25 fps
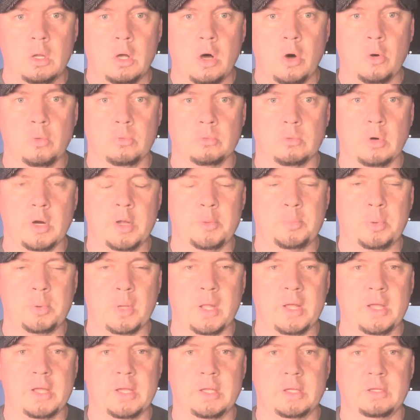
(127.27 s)

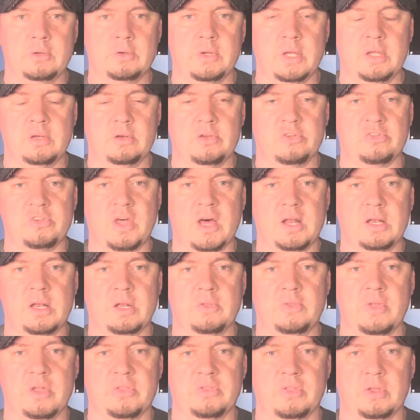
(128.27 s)
replay and
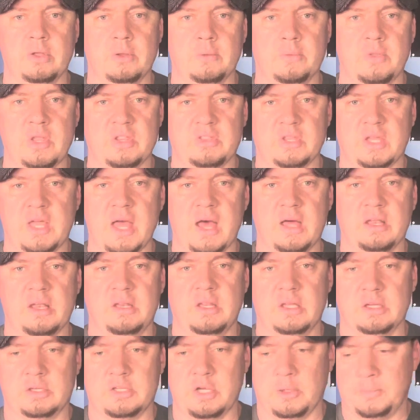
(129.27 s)
decided that the guy
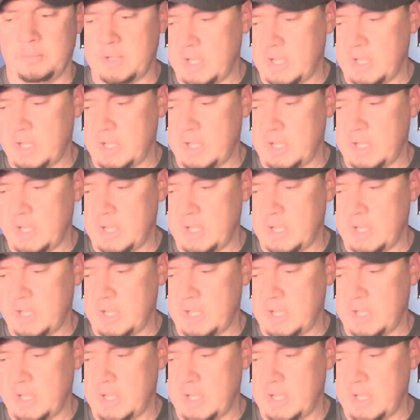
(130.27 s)
did come